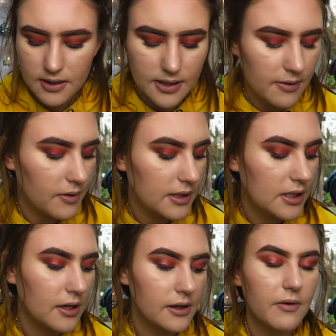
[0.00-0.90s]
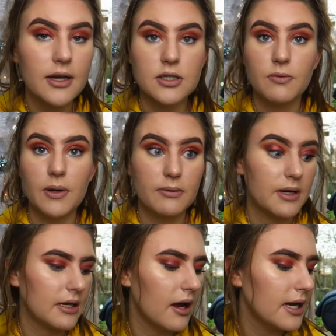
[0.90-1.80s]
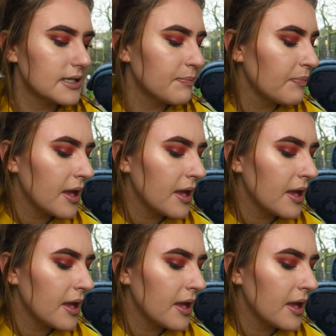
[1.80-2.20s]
they're, you know, they're actually really, really nice.